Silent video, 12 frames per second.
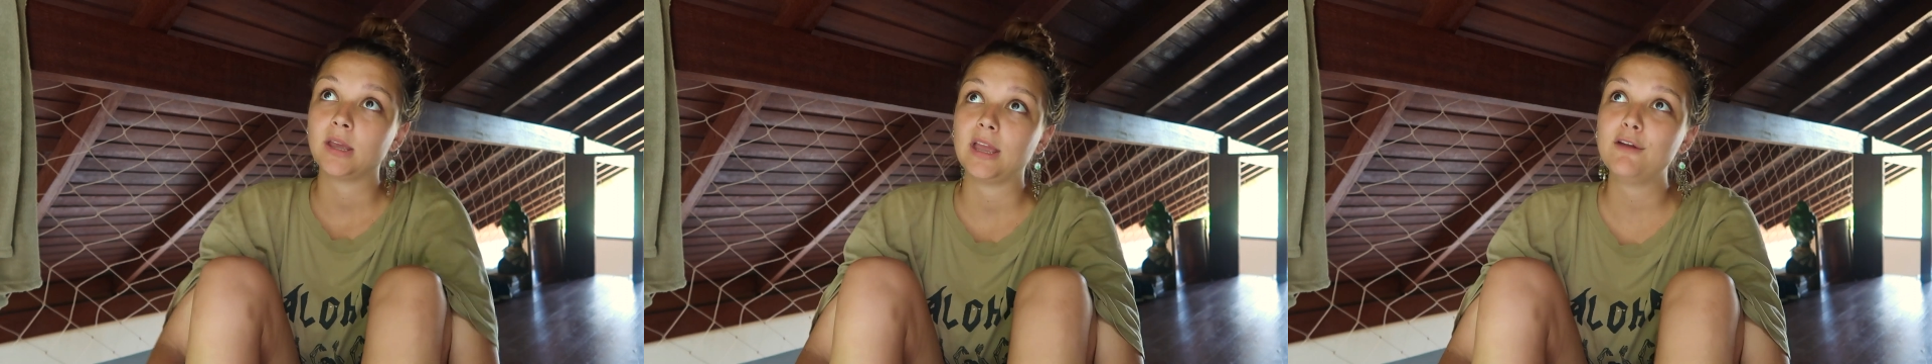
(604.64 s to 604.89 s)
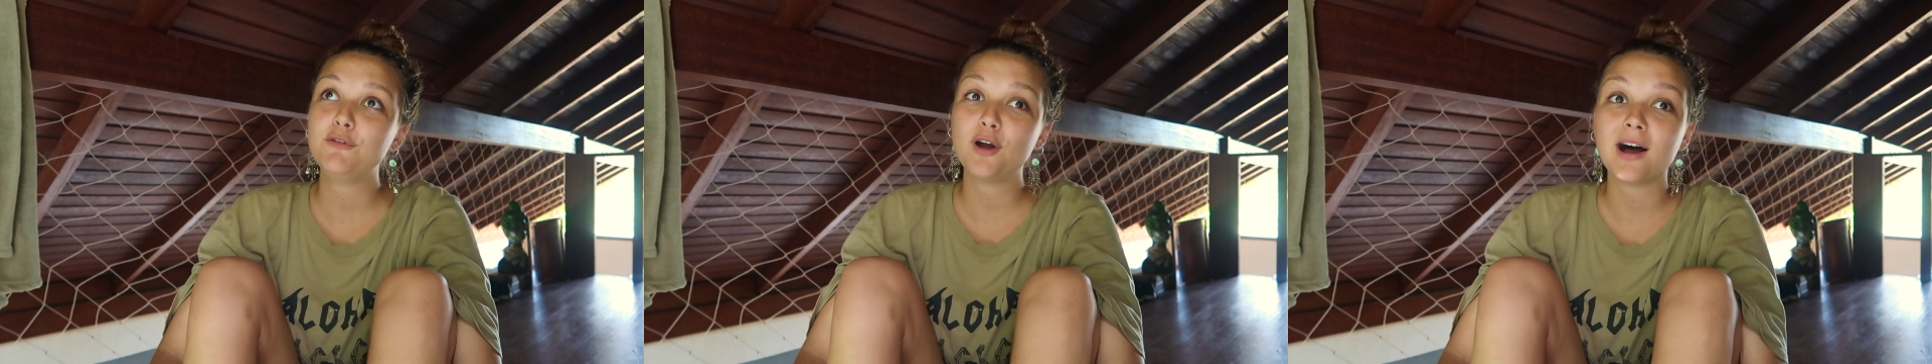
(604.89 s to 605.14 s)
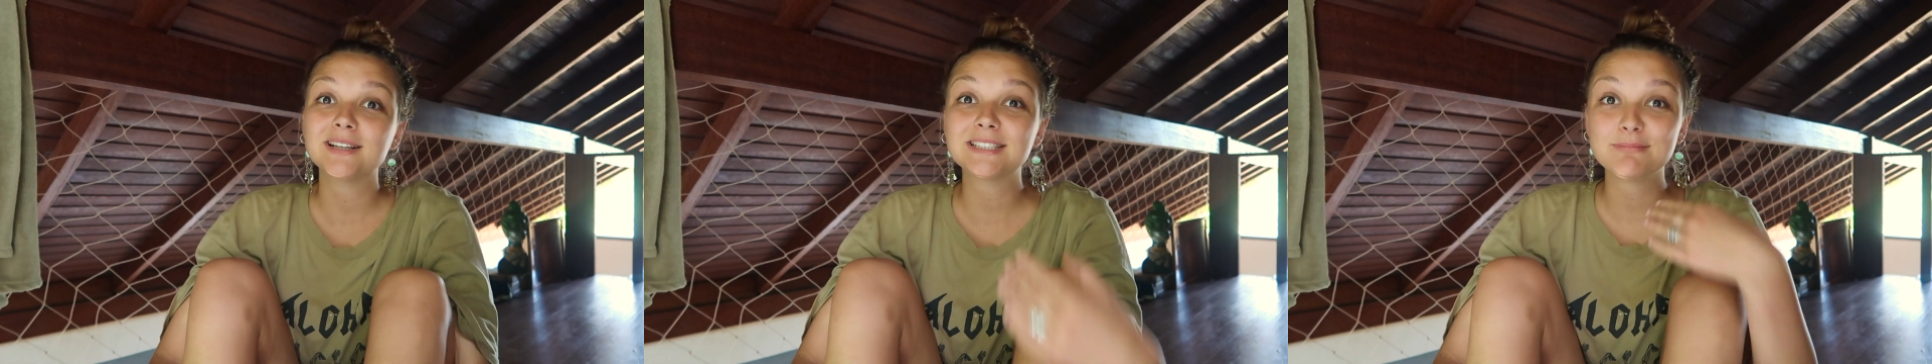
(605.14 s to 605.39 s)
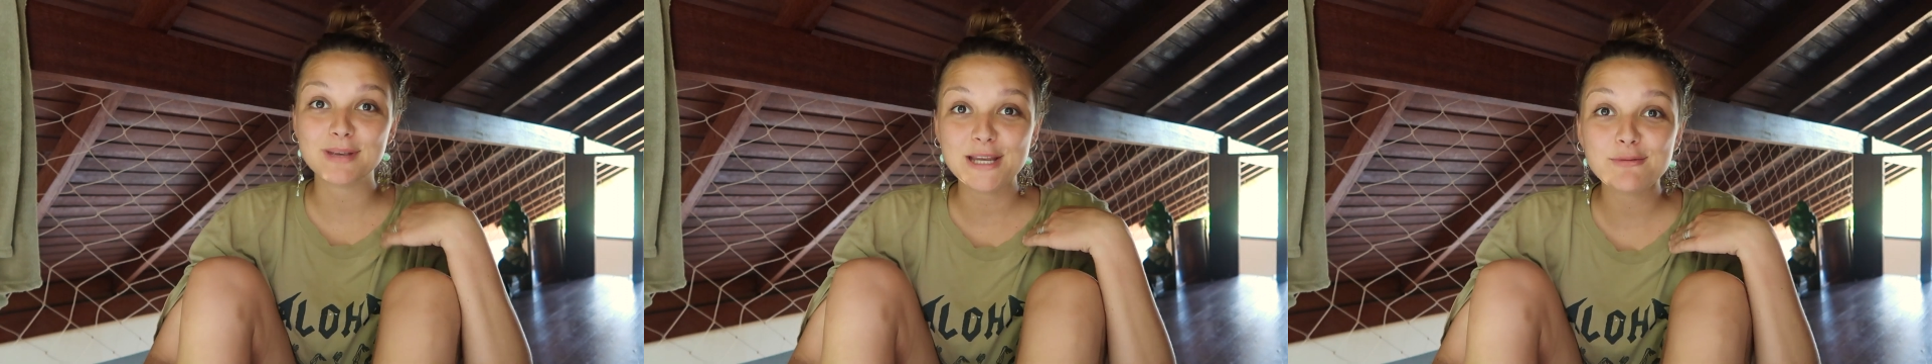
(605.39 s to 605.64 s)
if you
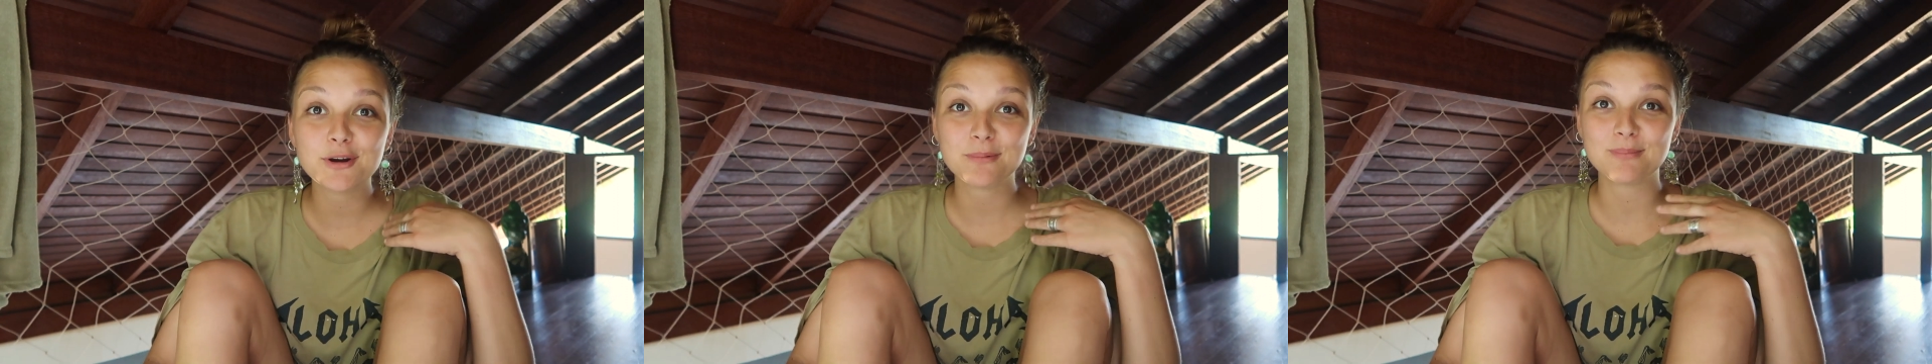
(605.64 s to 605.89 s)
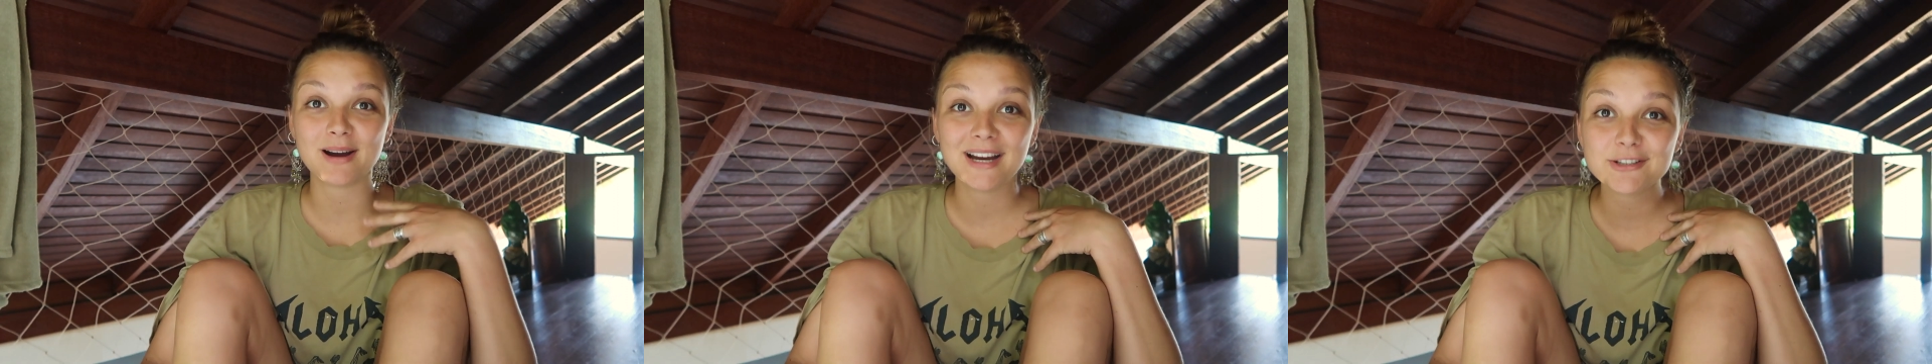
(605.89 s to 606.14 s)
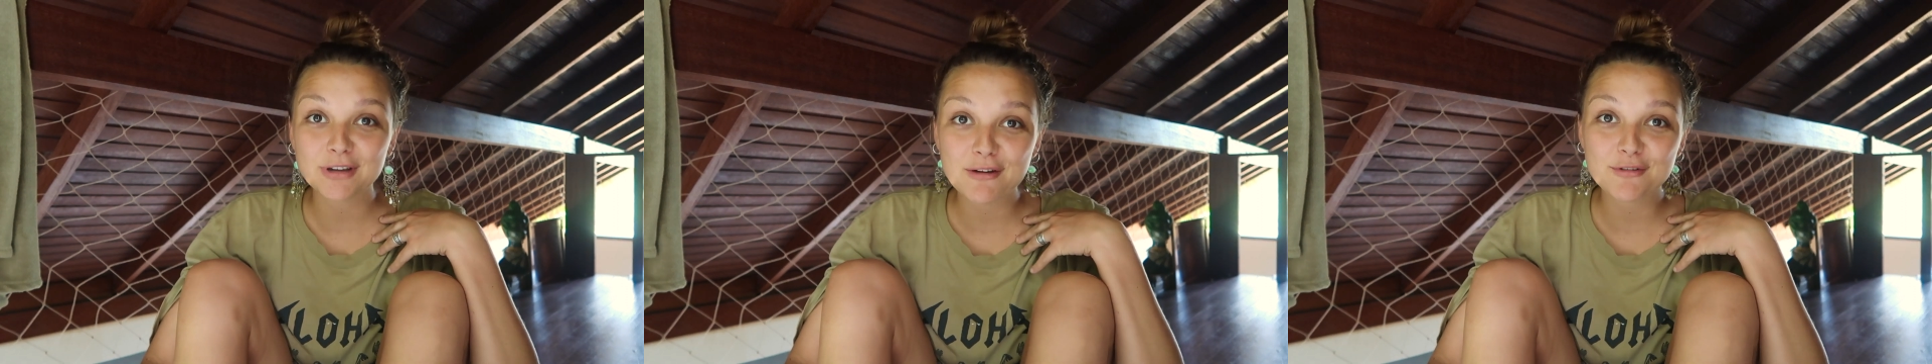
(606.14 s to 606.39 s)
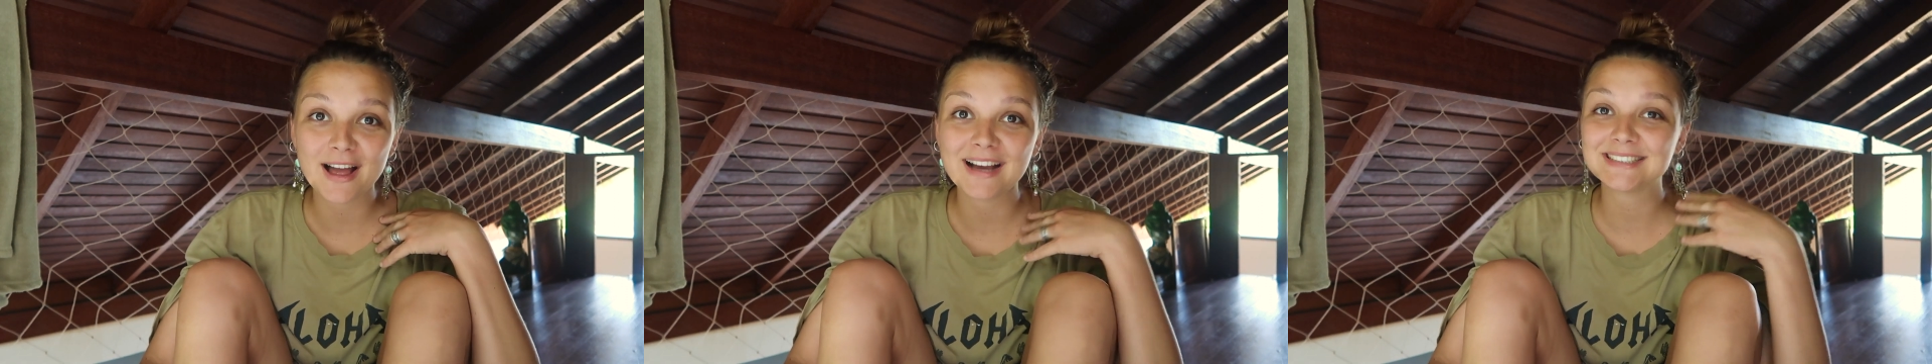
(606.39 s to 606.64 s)
ask me what are my
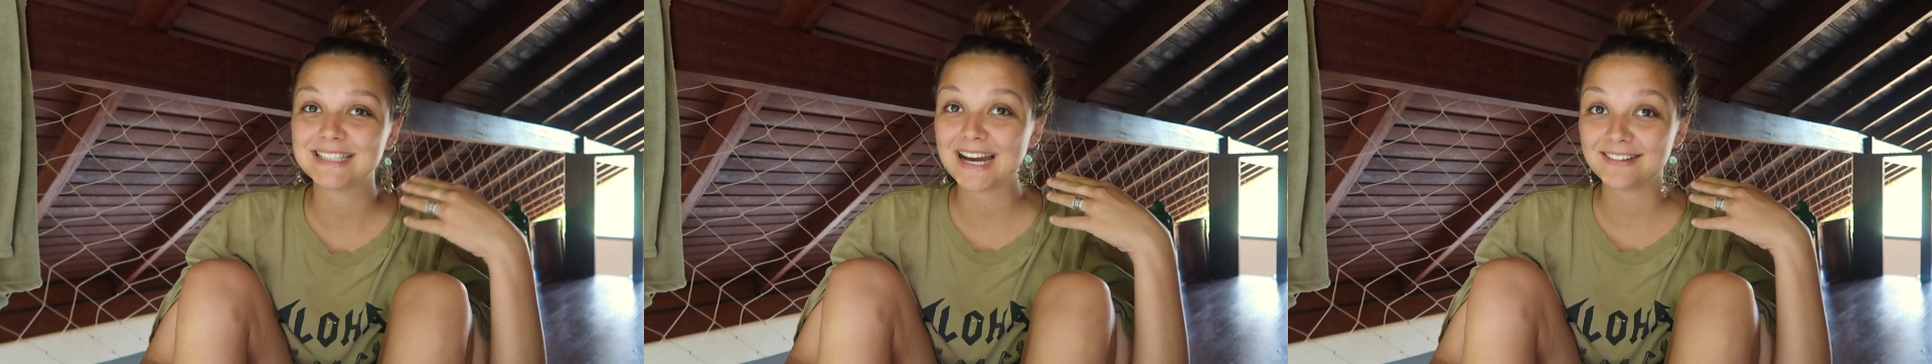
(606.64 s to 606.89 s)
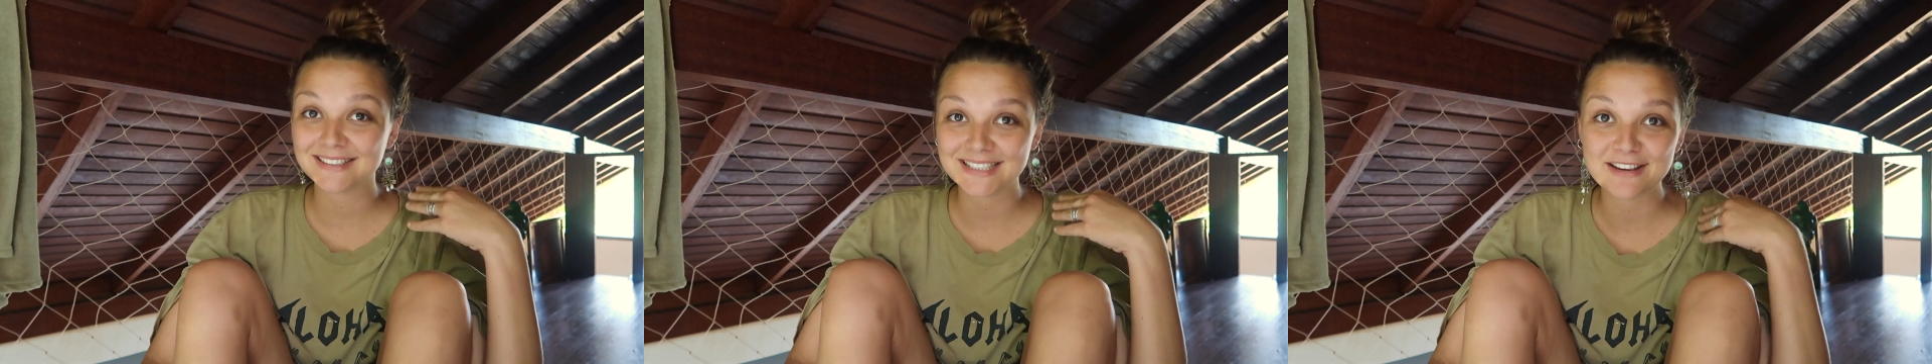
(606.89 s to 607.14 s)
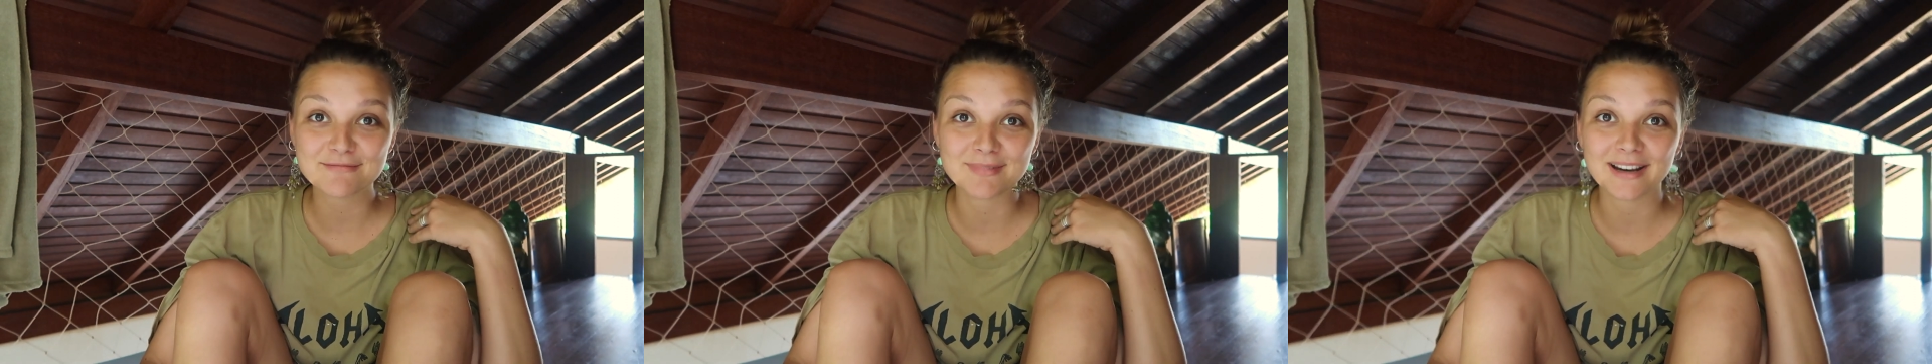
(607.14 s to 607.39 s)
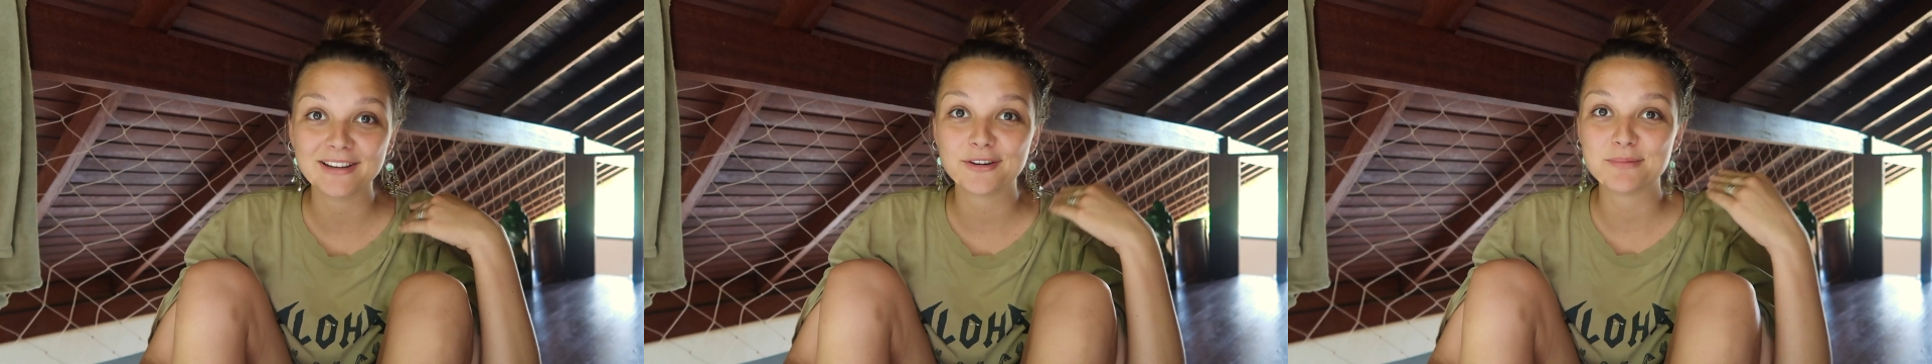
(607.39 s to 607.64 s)
travel hacks and how to save
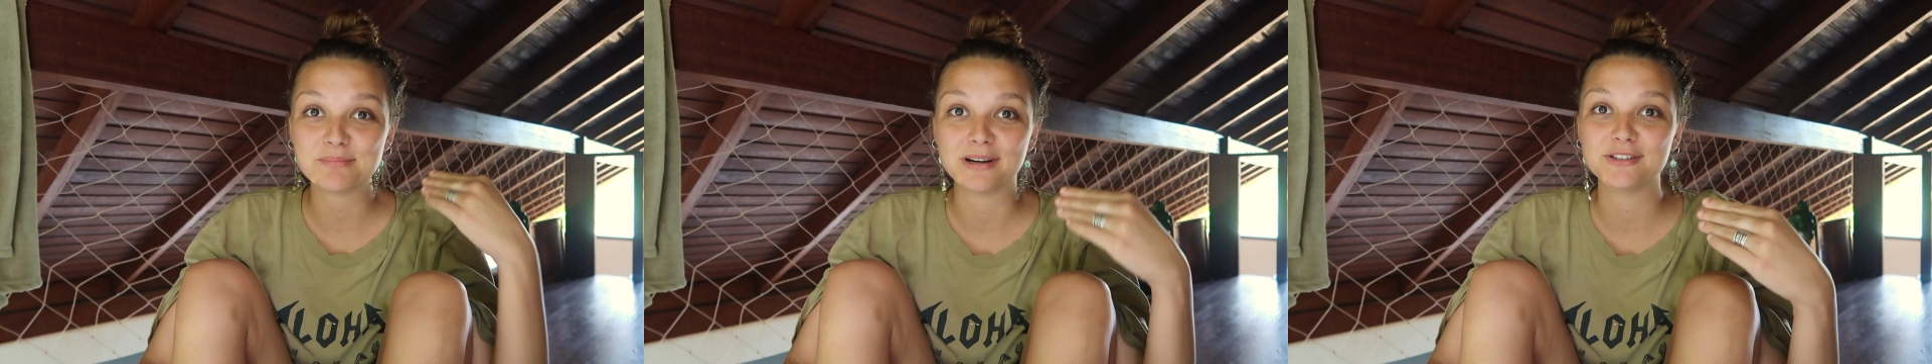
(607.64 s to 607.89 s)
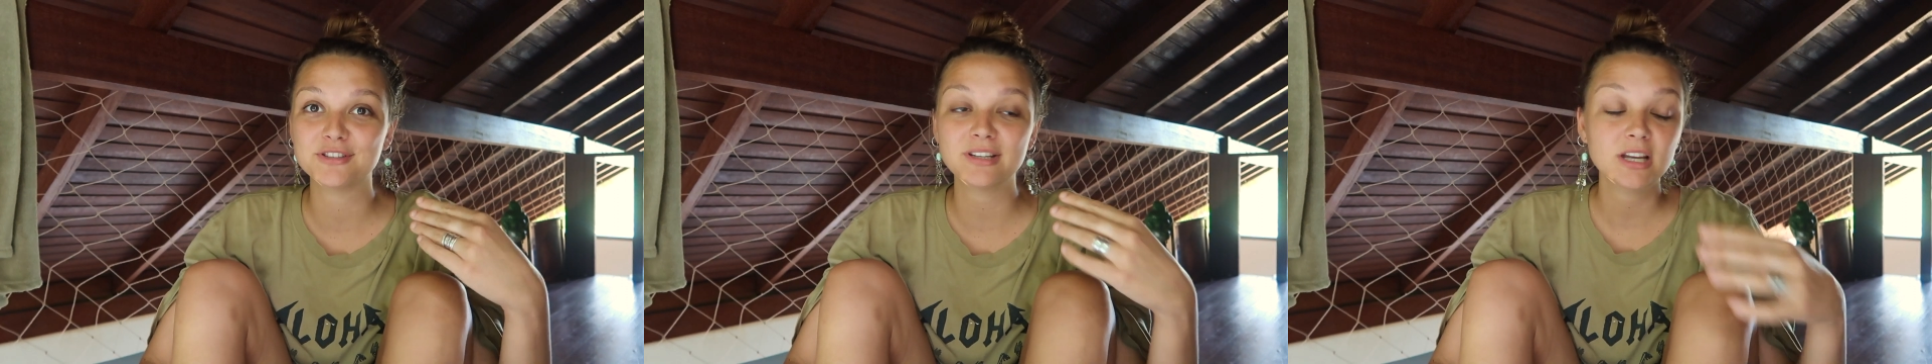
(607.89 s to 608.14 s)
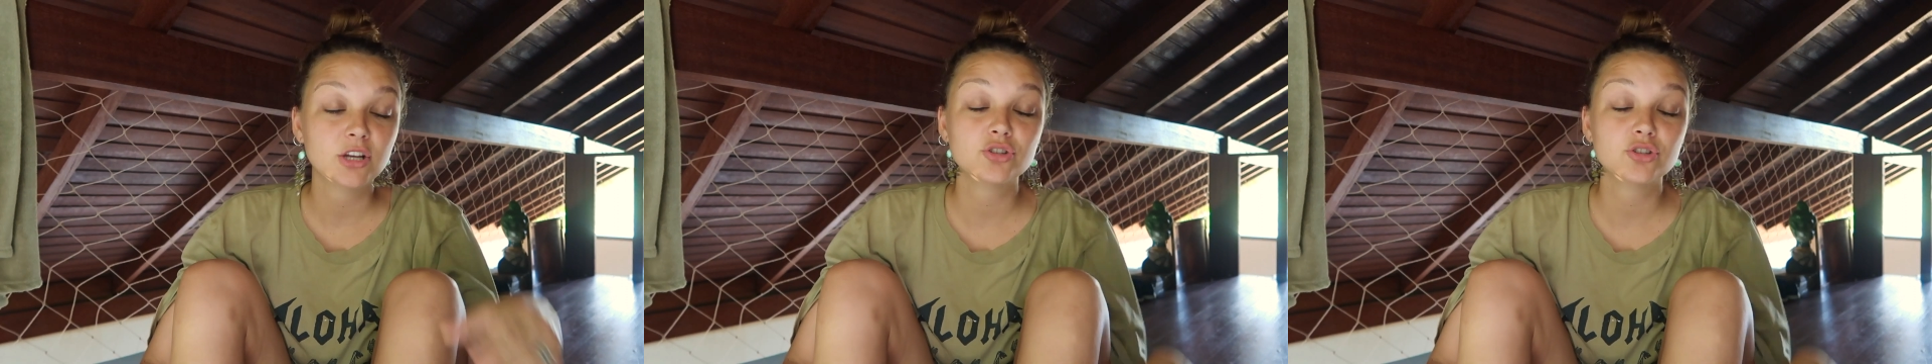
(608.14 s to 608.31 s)
money on a budget,